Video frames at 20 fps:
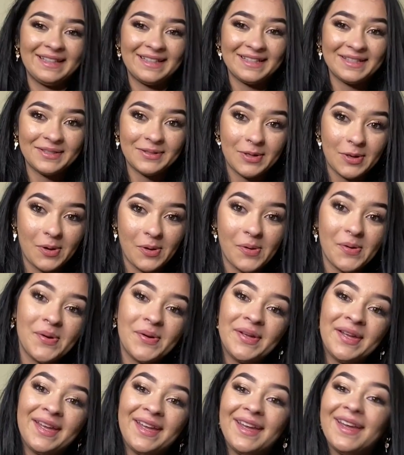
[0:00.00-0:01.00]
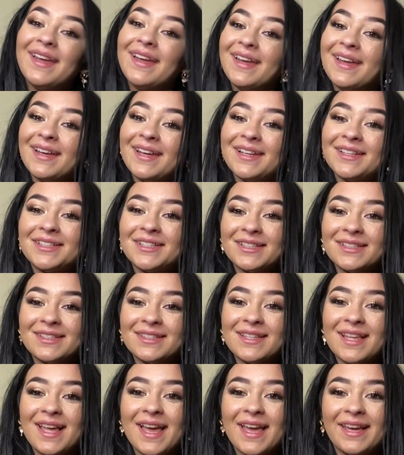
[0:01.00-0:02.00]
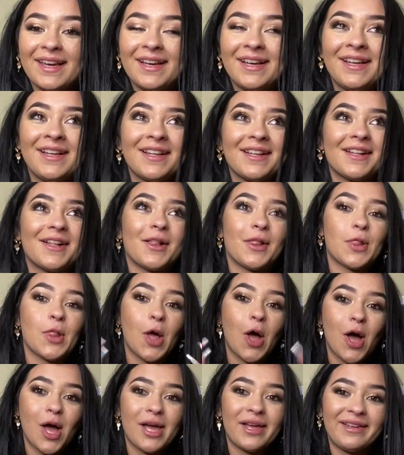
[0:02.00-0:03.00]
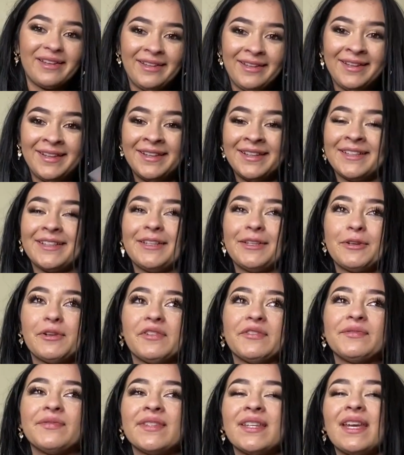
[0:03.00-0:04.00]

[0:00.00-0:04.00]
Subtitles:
and so it's just, like, a lot, you know?